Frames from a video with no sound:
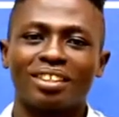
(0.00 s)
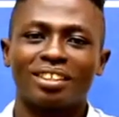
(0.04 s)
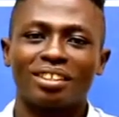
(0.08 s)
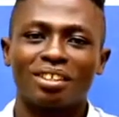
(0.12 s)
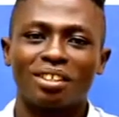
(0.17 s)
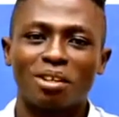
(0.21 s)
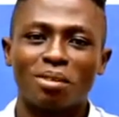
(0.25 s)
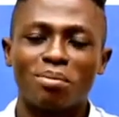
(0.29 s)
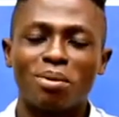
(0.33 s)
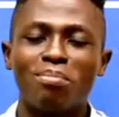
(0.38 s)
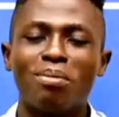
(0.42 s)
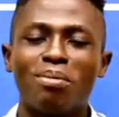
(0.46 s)

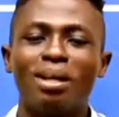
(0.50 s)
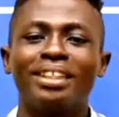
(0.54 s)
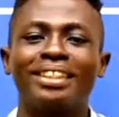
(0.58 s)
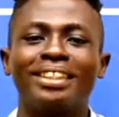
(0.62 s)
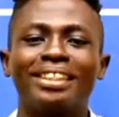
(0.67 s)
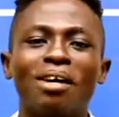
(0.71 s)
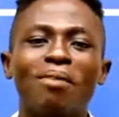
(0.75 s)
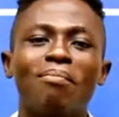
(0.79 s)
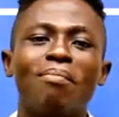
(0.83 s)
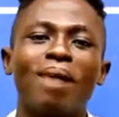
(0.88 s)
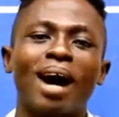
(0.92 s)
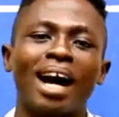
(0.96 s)
We met
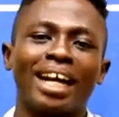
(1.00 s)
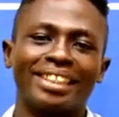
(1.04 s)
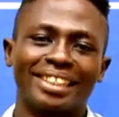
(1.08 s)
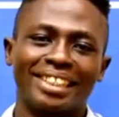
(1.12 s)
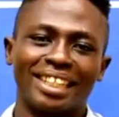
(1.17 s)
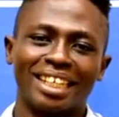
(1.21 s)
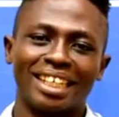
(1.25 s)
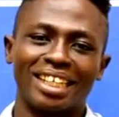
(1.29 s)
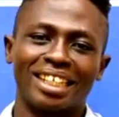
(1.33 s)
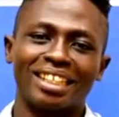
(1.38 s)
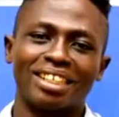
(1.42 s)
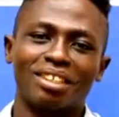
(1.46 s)
near
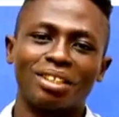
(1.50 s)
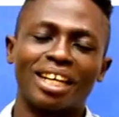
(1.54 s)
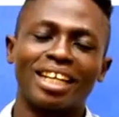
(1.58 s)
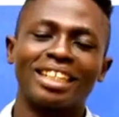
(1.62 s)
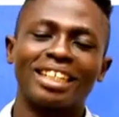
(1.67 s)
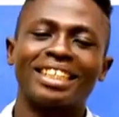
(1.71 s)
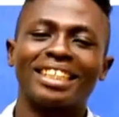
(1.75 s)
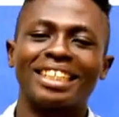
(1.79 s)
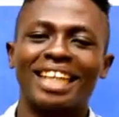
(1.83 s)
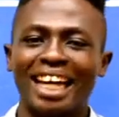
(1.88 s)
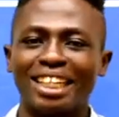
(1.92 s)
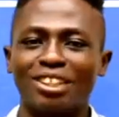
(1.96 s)
Marchel. Now the
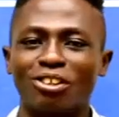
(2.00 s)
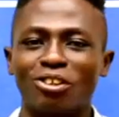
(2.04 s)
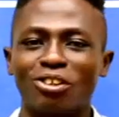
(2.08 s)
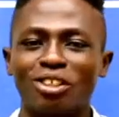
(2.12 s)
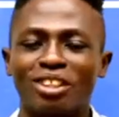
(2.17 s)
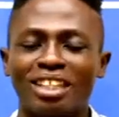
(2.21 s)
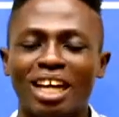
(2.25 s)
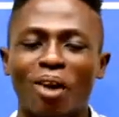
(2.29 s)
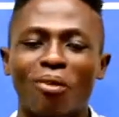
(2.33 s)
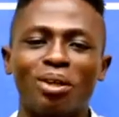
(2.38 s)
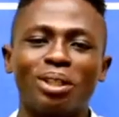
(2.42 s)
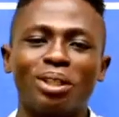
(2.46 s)
dad don't
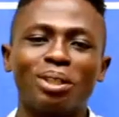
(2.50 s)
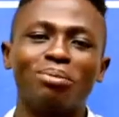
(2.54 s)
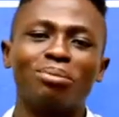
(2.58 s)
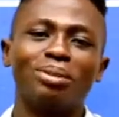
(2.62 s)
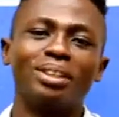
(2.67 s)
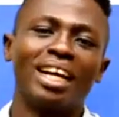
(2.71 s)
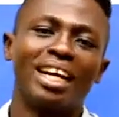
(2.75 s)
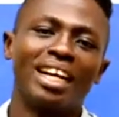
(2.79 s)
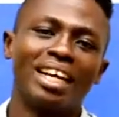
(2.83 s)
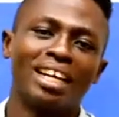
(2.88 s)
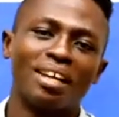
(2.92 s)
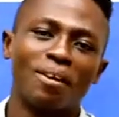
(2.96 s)
know when him
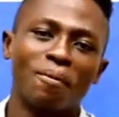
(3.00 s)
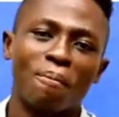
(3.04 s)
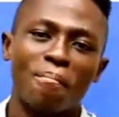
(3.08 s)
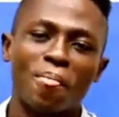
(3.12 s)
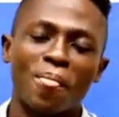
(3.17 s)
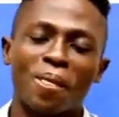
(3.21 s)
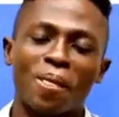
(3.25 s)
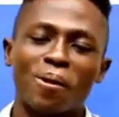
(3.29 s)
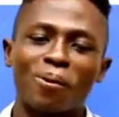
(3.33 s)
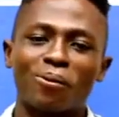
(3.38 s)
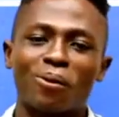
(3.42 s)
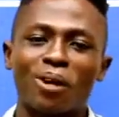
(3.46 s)
there.
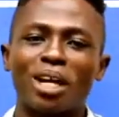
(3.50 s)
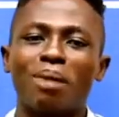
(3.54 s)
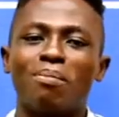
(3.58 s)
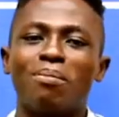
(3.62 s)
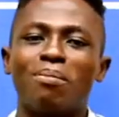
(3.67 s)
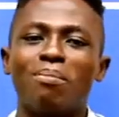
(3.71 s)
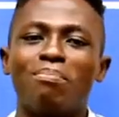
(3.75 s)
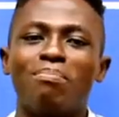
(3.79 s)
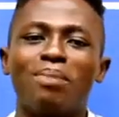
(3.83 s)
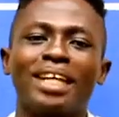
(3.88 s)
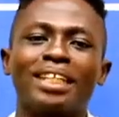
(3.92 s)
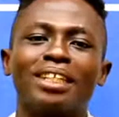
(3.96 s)
Why am I
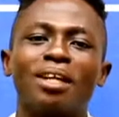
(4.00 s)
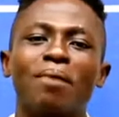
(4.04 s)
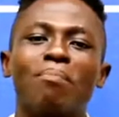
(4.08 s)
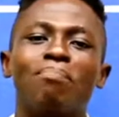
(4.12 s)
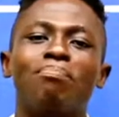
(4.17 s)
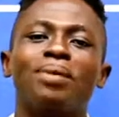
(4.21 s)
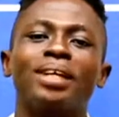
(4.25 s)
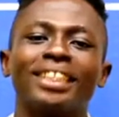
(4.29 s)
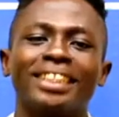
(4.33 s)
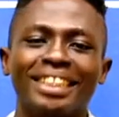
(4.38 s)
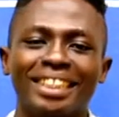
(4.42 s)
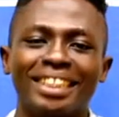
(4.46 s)
bred the
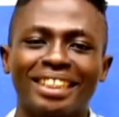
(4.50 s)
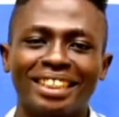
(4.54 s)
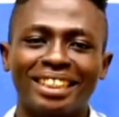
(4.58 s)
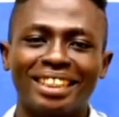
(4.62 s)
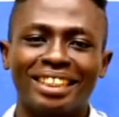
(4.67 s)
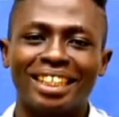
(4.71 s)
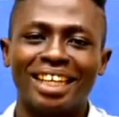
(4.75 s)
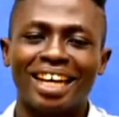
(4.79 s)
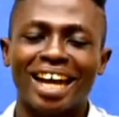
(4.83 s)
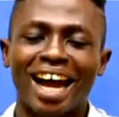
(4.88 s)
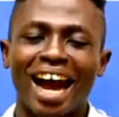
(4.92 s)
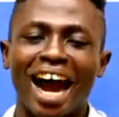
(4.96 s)
pain?
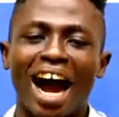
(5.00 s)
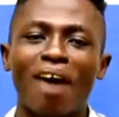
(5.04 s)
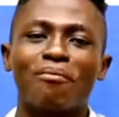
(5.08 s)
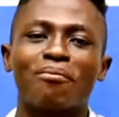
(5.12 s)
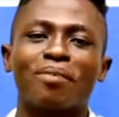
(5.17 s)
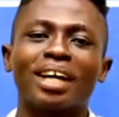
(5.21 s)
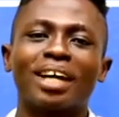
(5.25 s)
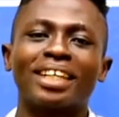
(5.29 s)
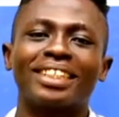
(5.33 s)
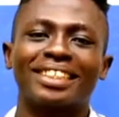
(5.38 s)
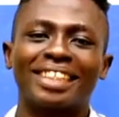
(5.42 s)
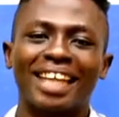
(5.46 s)

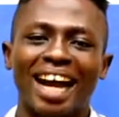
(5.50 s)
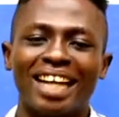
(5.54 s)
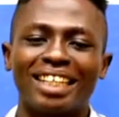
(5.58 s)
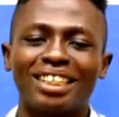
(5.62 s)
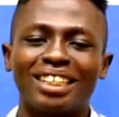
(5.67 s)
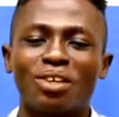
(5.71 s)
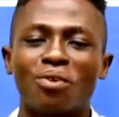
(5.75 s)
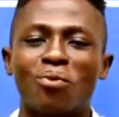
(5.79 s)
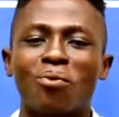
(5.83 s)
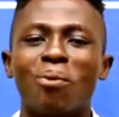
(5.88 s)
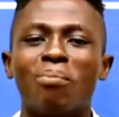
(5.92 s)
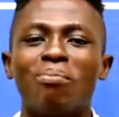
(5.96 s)
Avatar the
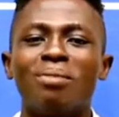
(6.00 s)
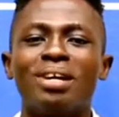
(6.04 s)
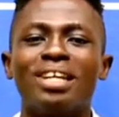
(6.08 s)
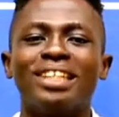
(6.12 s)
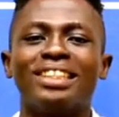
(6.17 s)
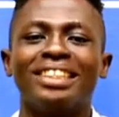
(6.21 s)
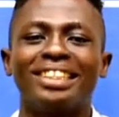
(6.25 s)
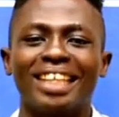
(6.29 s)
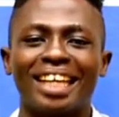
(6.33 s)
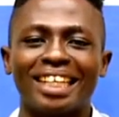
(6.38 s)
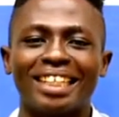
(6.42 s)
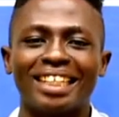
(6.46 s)

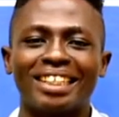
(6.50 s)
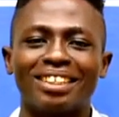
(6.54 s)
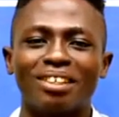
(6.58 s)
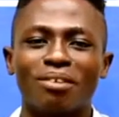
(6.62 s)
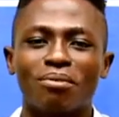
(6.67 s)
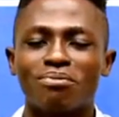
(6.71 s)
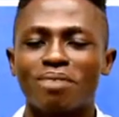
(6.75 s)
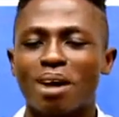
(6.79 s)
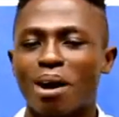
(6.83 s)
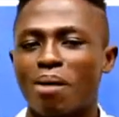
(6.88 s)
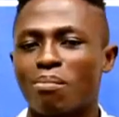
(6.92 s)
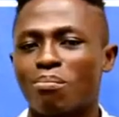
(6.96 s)
comedian.
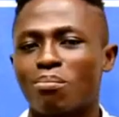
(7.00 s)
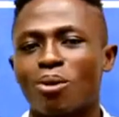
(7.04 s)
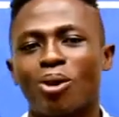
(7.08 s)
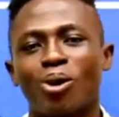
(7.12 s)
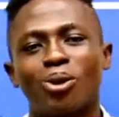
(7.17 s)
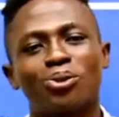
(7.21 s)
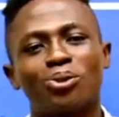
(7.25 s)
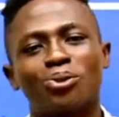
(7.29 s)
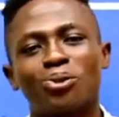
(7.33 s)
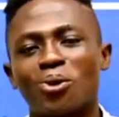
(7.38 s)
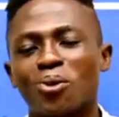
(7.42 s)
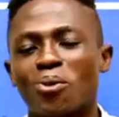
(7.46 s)
Farm
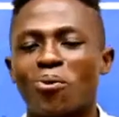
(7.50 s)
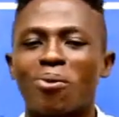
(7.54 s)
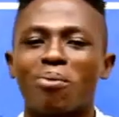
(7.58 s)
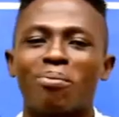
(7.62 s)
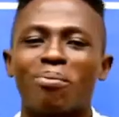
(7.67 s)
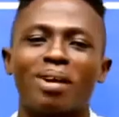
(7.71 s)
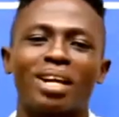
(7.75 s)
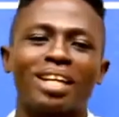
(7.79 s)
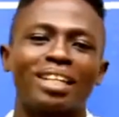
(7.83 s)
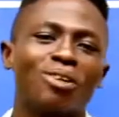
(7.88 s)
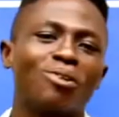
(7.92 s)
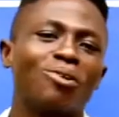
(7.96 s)
boys or your
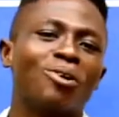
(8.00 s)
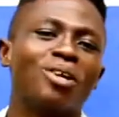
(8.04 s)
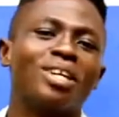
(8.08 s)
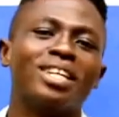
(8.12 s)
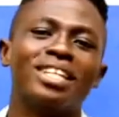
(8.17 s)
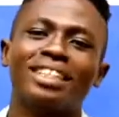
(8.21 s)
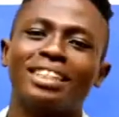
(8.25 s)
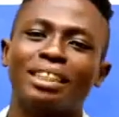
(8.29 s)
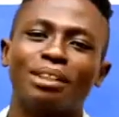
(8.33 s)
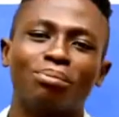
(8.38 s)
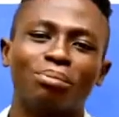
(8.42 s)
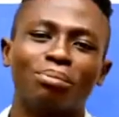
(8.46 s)
comedian, or in
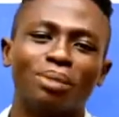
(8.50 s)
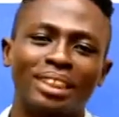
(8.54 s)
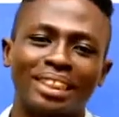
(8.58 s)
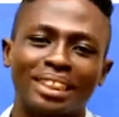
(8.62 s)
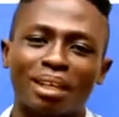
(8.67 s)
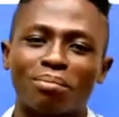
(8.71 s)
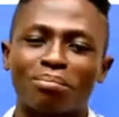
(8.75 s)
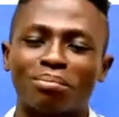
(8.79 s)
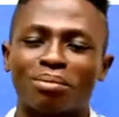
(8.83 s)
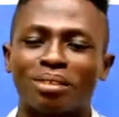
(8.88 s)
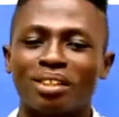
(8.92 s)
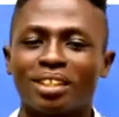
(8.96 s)
Jimmy
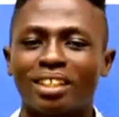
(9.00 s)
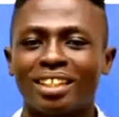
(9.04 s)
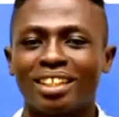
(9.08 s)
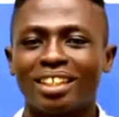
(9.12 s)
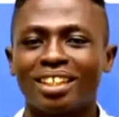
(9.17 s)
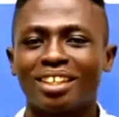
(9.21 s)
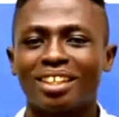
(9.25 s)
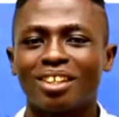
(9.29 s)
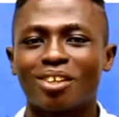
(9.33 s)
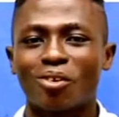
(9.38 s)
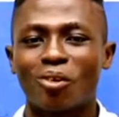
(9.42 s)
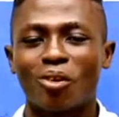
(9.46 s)
Sam.
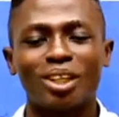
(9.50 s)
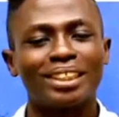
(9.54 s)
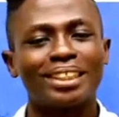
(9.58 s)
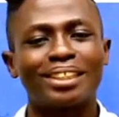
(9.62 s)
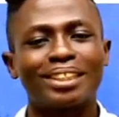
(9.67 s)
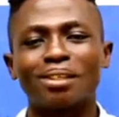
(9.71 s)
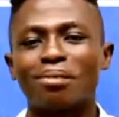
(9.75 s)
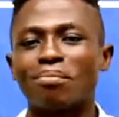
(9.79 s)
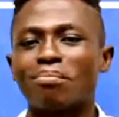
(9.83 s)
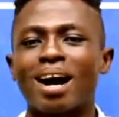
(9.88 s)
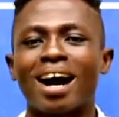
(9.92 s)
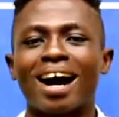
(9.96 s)

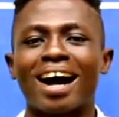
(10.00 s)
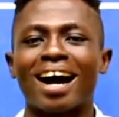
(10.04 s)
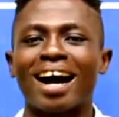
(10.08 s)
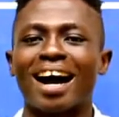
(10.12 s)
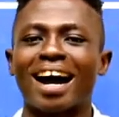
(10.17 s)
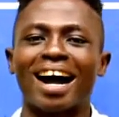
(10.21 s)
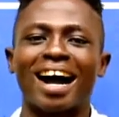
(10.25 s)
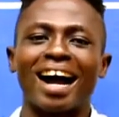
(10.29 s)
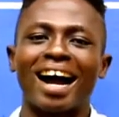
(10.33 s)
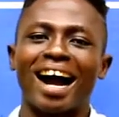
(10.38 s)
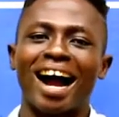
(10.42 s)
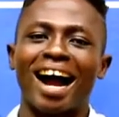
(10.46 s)

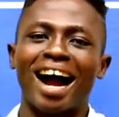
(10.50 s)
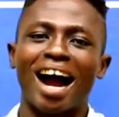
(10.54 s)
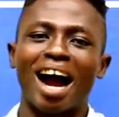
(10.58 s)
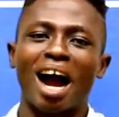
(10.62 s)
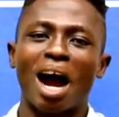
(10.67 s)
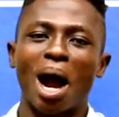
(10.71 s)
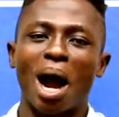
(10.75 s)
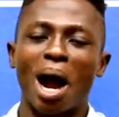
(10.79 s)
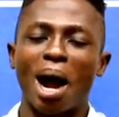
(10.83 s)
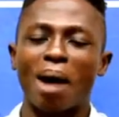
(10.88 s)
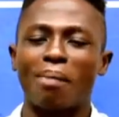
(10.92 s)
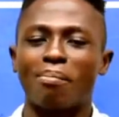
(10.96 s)

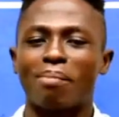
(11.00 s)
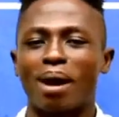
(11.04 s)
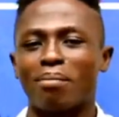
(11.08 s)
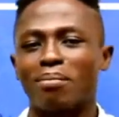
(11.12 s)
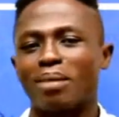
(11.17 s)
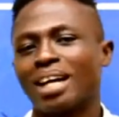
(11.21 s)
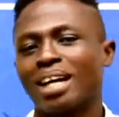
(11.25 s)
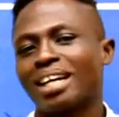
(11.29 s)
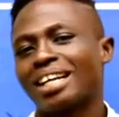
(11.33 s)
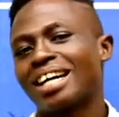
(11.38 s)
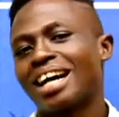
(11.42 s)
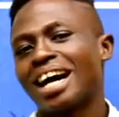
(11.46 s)
Washima ma
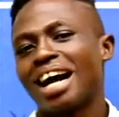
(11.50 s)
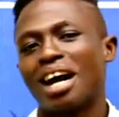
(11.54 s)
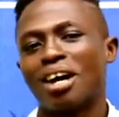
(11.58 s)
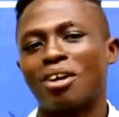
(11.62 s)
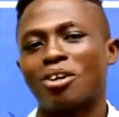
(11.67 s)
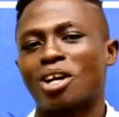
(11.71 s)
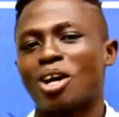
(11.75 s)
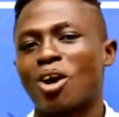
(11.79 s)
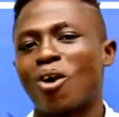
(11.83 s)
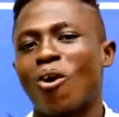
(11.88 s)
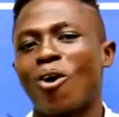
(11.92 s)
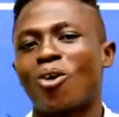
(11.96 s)
manka
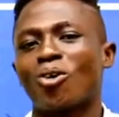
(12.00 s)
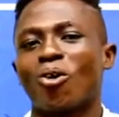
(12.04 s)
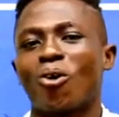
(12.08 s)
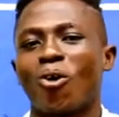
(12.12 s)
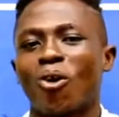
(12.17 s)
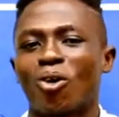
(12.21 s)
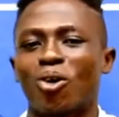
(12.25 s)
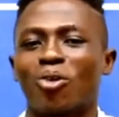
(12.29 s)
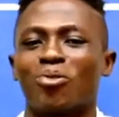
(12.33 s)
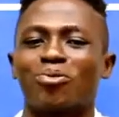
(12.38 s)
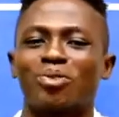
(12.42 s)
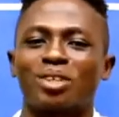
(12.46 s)
nko
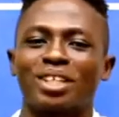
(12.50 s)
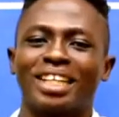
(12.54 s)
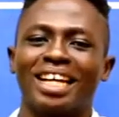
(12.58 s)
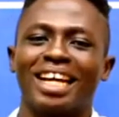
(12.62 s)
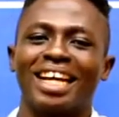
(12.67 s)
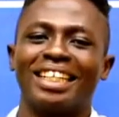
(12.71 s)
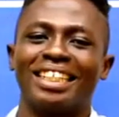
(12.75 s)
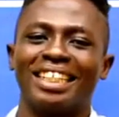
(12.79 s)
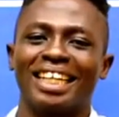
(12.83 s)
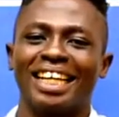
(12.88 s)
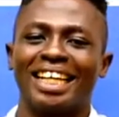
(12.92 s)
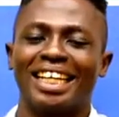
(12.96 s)
horo funu
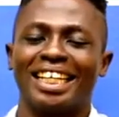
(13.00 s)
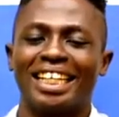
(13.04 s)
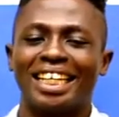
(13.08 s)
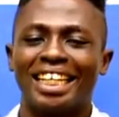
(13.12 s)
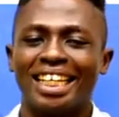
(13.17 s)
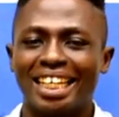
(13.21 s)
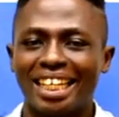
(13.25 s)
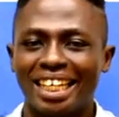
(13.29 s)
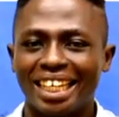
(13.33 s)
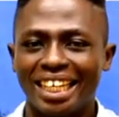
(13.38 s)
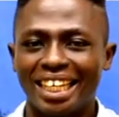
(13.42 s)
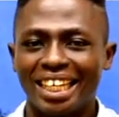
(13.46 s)
yenye
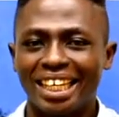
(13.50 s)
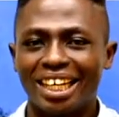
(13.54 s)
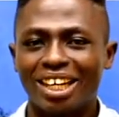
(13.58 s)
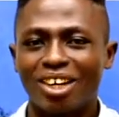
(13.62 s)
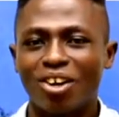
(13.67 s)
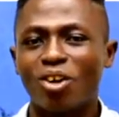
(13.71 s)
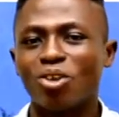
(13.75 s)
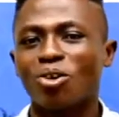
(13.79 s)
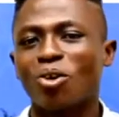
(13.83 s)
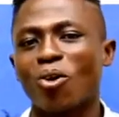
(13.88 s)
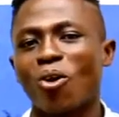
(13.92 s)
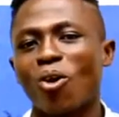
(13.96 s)

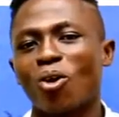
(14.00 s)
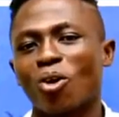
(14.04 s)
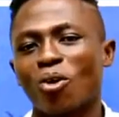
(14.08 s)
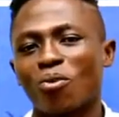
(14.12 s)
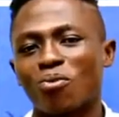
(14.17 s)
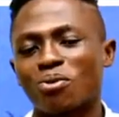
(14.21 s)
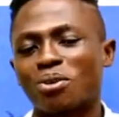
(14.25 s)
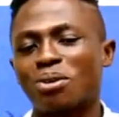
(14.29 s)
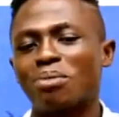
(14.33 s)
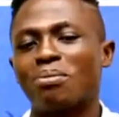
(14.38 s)
horo funu me